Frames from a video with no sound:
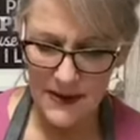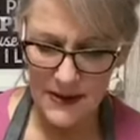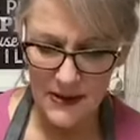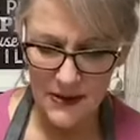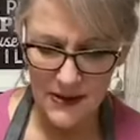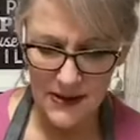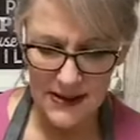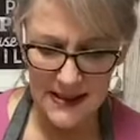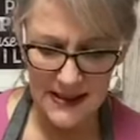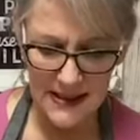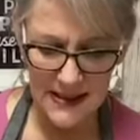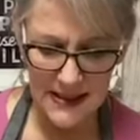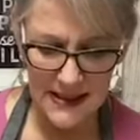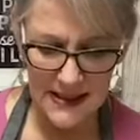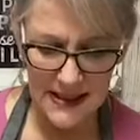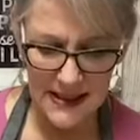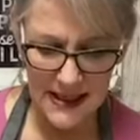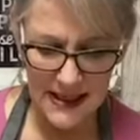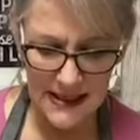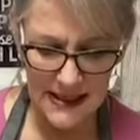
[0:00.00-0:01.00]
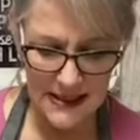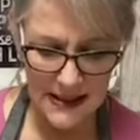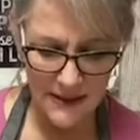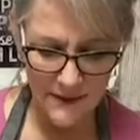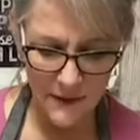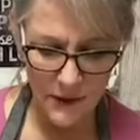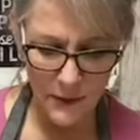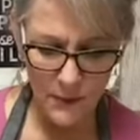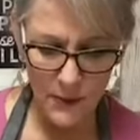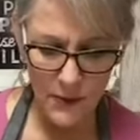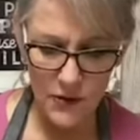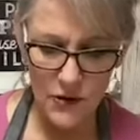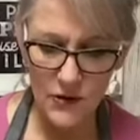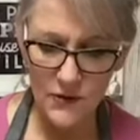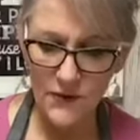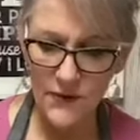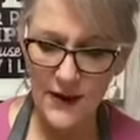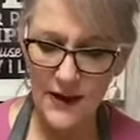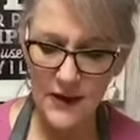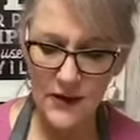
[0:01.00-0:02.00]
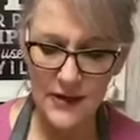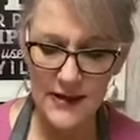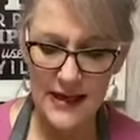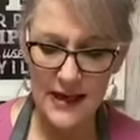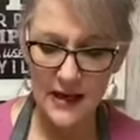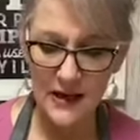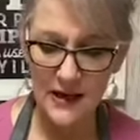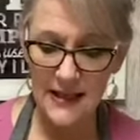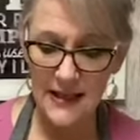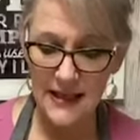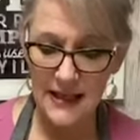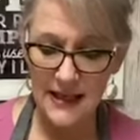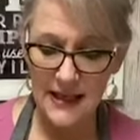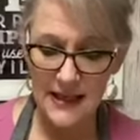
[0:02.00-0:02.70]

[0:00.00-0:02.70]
So this is the test. If you put your finger down and the